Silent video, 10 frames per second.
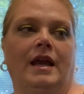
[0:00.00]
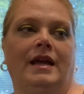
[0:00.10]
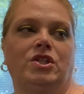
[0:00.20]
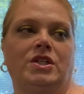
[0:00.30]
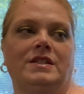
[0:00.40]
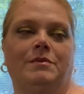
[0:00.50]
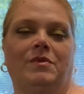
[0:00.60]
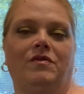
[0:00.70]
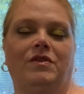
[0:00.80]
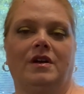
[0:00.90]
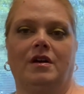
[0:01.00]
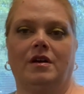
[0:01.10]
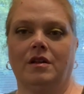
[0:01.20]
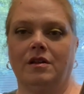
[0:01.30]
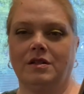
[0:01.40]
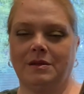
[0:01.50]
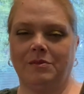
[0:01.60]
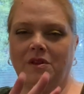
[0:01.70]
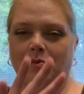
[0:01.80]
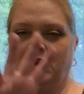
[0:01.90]
And just some of
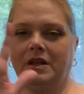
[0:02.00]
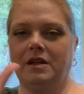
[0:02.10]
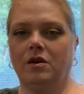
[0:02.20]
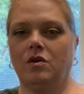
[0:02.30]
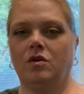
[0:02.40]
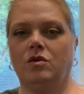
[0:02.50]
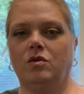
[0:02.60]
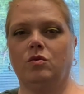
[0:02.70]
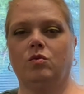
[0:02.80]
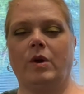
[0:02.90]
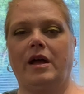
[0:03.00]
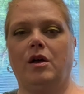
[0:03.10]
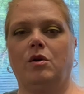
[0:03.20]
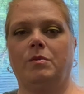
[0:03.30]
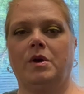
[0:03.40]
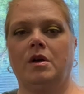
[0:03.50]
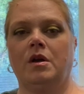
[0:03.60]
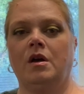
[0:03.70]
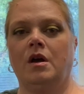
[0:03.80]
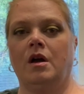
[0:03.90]
the political realm
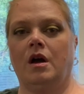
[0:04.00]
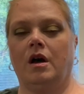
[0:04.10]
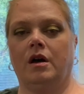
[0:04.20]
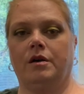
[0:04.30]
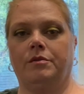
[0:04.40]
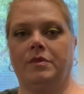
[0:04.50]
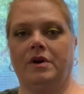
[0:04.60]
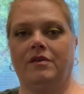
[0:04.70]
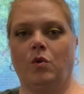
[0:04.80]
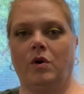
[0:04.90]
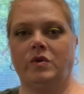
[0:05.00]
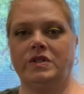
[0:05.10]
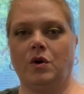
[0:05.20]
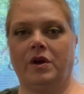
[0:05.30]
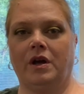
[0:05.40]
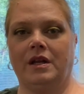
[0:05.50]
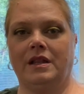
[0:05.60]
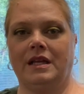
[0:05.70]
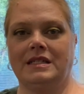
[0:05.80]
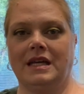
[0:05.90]
of what was going on in
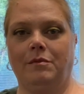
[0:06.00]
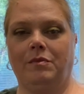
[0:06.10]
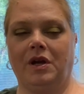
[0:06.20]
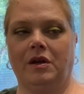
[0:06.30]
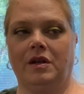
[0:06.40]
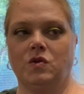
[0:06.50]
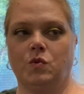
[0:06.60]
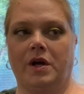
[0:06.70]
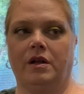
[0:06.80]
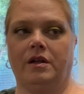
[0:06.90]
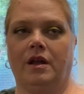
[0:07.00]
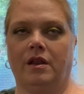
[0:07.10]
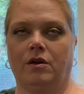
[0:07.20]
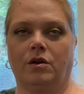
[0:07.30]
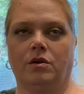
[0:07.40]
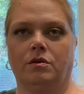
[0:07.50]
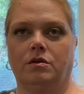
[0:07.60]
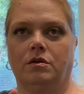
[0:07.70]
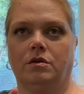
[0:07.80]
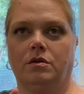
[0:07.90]
that time period as well. Another
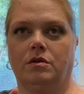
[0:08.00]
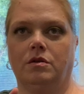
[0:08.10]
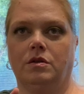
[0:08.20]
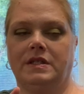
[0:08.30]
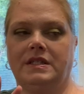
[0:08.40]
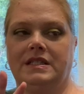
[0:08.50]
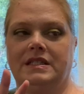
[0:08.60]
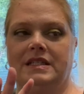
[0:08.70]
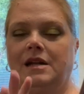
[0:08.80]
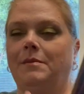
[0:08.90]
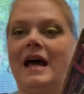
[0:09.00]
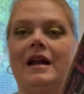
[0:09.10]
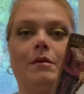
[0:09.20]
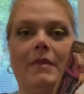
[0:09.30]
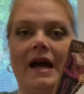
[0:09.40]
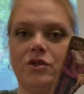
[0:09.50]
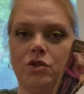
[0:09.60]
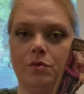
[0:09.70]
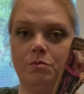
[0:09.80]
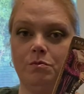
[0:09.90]
cinematic
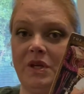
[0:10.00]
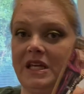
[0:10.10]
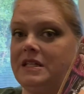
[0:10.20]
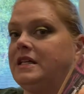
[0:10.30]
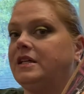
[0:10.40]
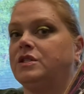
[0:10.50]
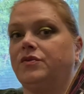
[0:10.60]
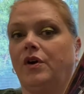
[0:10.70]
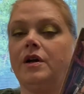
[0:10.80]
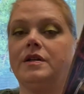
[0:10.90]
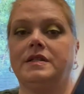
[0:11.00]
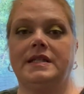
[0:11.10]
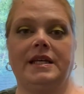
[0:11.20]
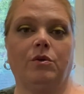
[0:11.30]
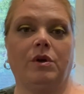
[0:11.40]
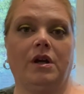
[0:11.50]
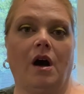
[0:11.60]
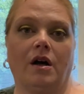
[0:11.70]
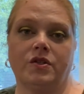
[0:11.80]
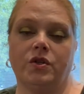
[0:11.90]
masterpiece as far as scenery,
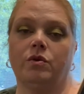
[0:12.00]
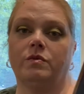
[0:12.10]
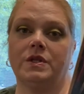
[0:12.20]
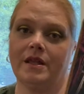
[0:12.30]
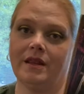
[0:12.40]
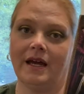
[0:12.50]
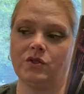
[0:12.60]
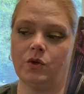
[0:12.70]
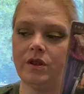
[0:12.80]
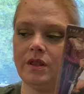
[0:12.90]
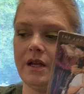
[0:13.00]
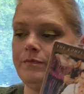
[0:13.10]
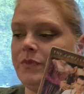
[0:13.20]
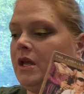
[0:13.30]
costumes, that sort of thing.